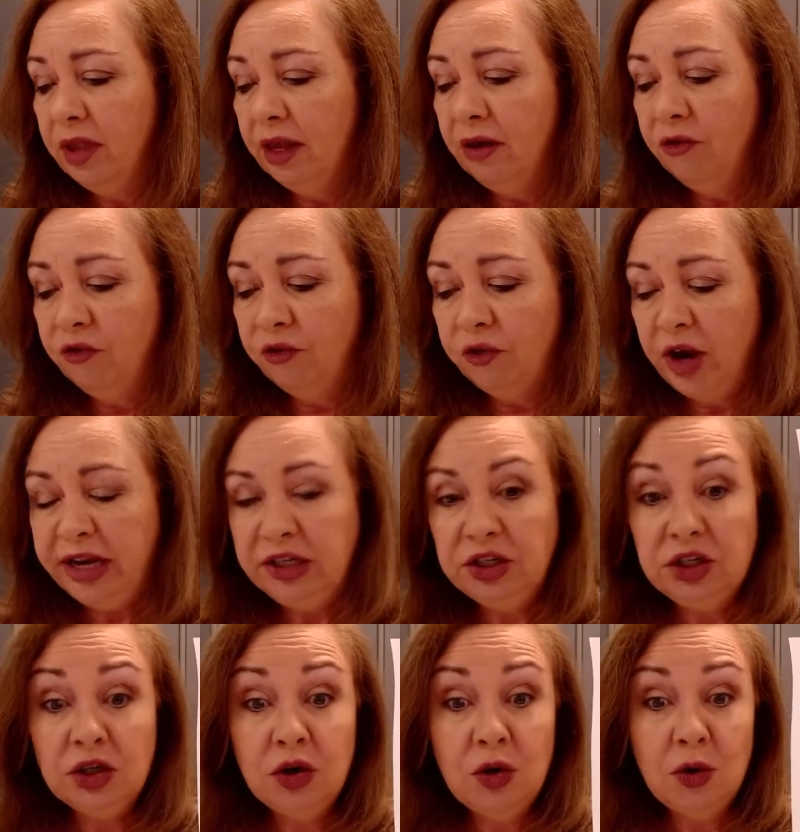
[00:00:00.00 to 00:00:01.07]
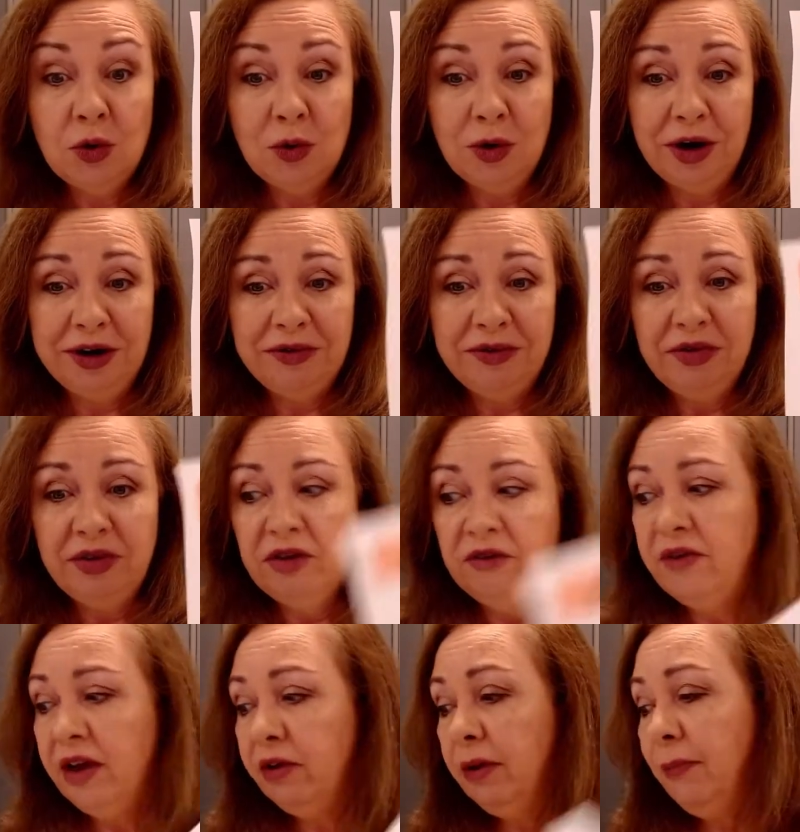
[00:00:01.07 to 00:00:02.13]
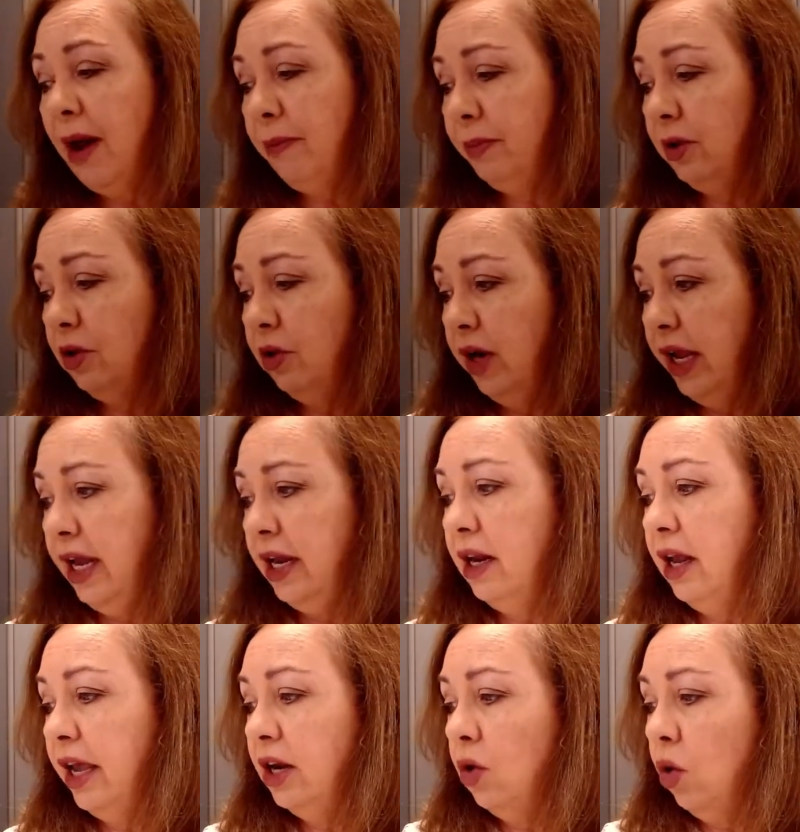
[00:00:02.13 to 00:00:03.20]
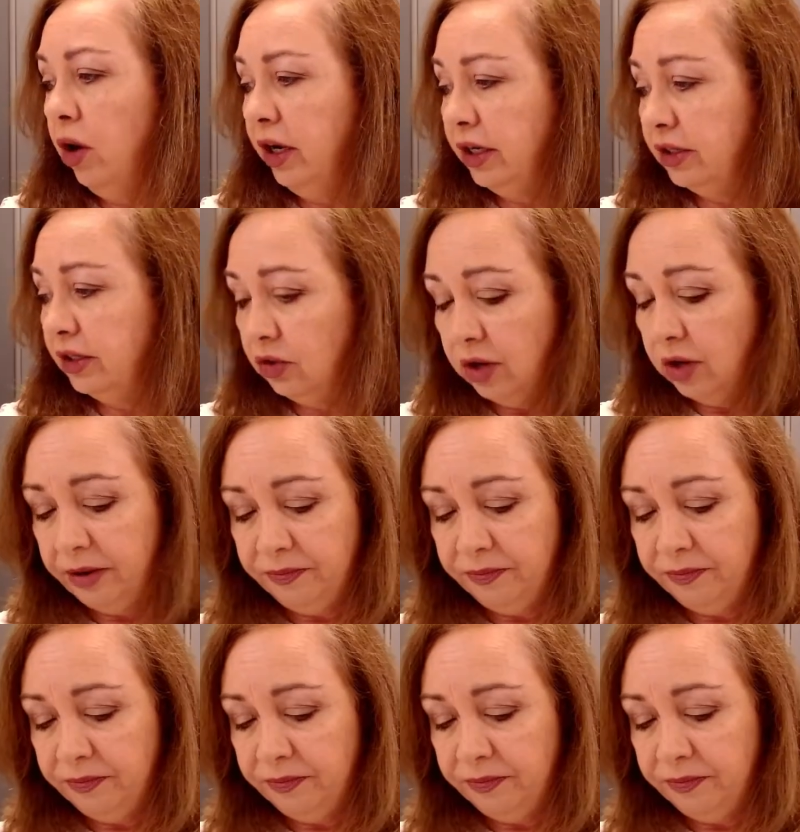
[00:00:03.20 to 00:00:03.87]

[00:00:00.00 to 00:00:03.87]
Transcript: French horn, very popular in an orchestra.